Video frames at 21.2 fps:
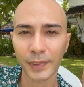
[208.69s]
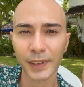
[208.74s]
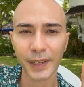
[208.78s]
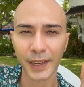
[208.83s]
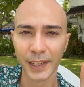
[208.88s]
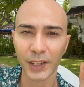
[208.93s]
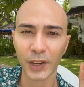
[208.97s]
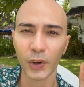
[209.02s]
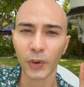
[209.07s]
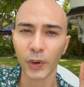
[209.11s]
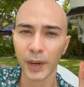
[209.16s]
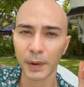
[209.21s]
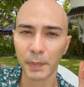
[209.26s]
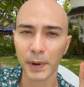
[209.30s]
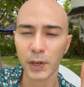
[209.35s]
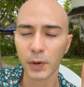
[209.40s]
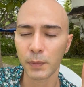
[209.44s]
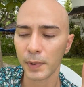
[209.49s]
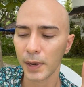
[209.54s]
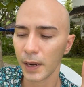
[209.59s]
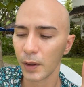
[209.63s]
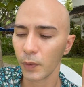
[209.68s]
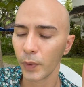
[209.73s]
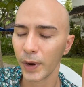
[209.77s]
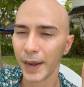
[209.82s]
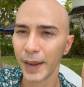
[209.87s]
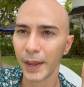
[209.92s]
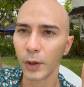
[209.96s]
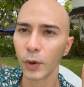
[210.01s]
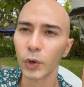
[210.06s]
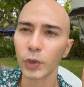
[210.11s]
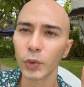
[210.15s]
like you know in my Manila when
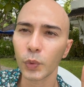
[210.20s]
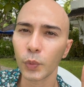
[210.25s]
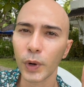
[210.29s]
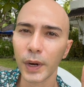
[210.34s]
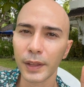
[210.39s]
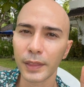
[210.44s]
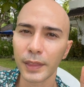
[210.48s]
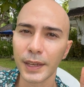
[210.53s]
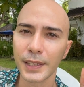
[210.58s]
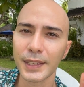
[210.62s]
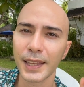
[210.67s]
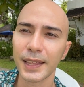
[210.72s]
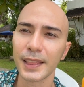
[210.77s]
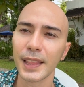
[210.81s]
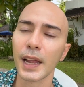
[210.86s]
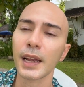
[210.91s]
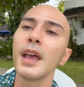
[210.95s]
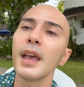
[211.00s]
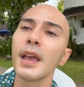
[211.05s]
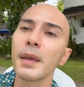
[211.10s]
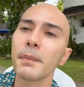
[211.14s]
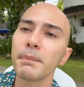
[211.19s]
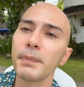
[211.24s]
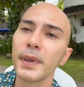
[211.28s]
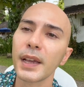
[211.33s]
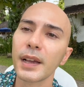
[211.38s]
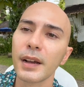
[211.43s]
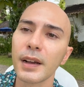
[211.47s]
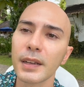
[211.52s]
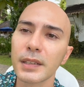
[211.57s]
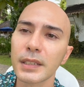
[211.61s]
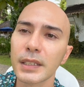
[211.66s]
I go to work things like that
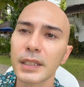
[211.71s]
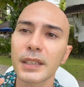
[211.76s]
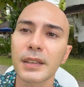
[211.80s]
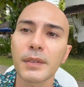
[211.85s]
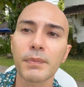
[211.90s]
because